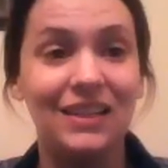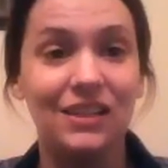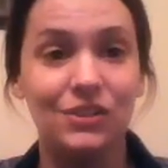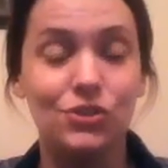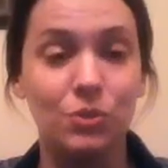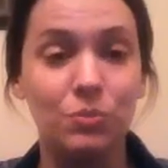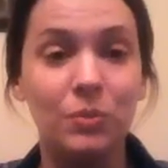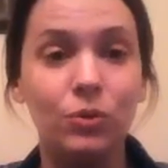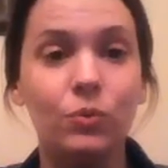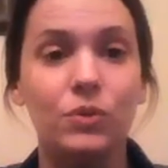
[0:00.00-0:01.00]

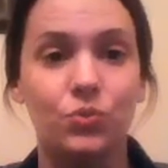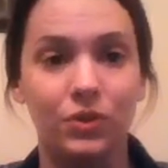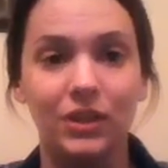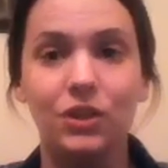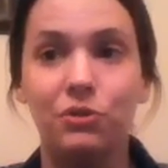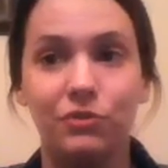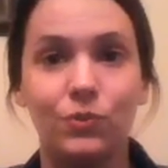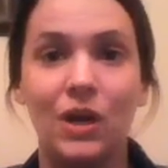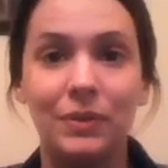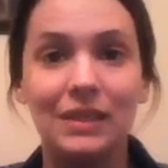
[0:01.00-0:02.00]
consumable was really
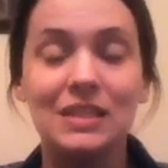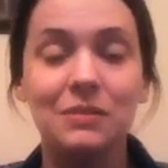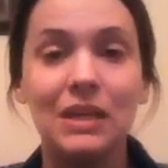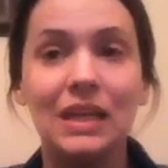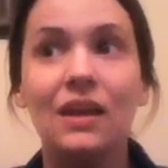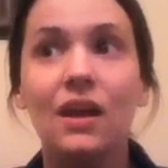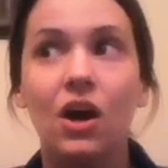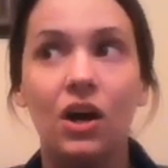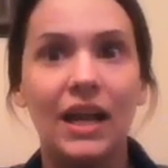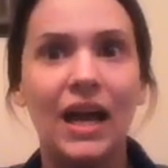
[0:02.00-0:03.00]
overwhelming to me
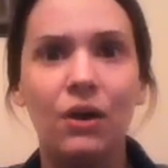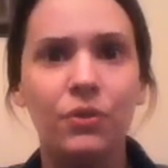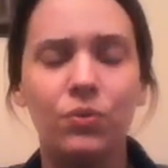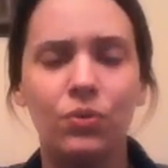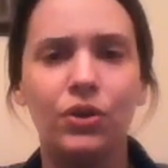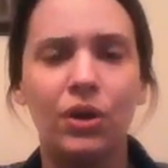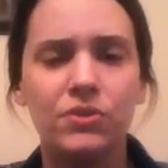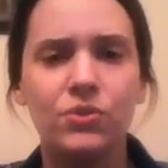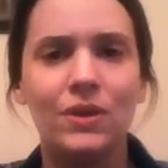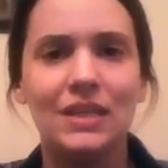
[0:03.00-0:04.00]
on how in the world I
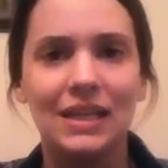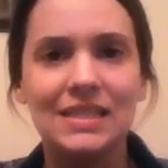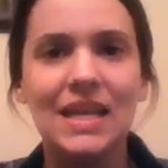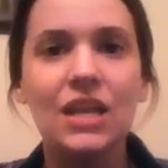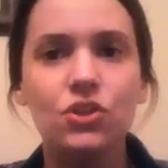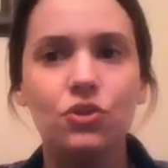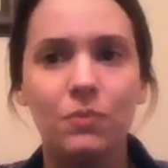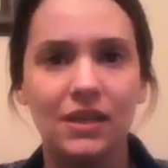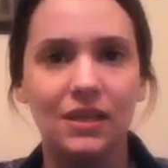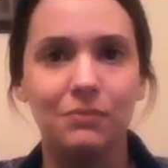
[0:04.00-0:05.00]
was going to continue
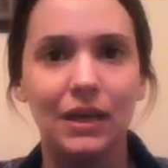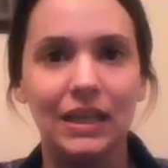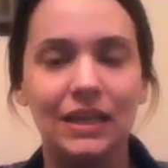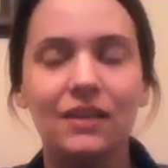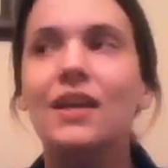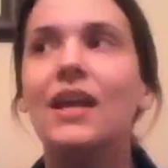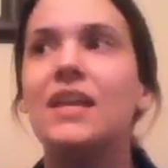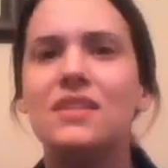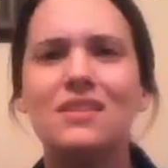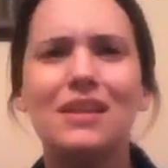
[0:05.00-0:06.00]
making money.
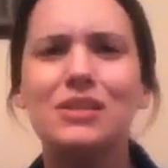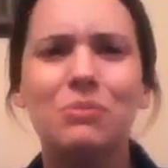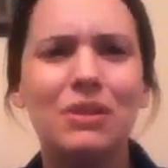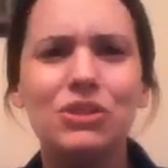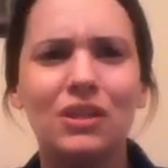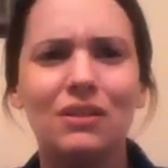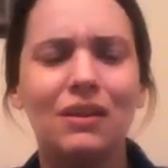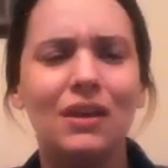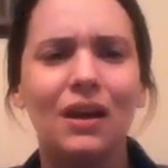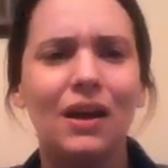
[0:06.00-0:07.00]
And then not to mention
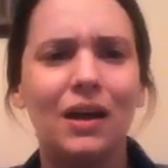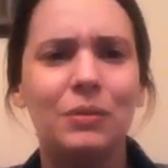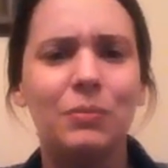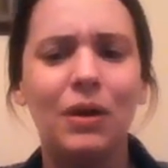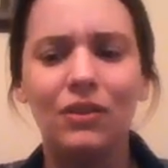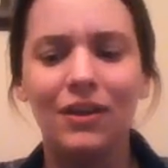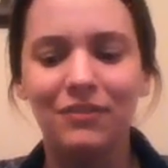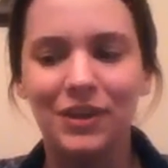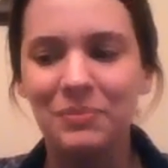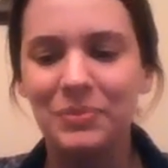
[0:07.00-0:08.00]
a lot of
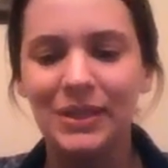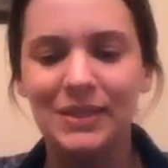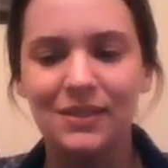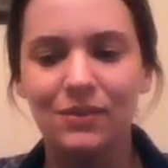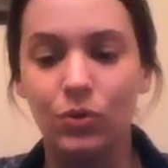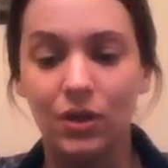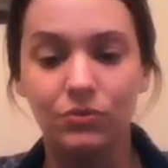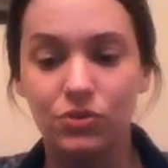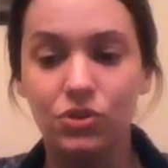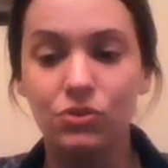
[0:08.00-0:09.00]
the companies,
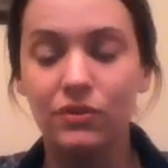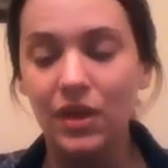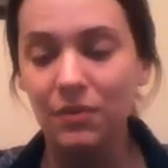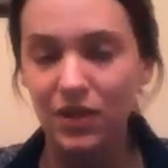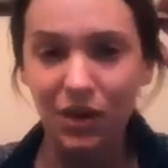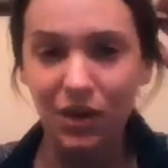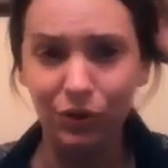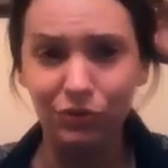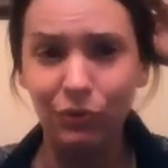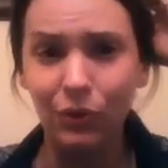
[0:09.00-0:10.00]
well, 2 of them that I
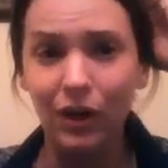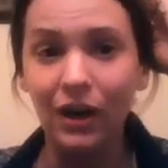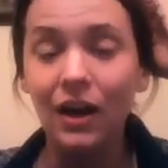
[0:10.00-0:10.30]
worked for,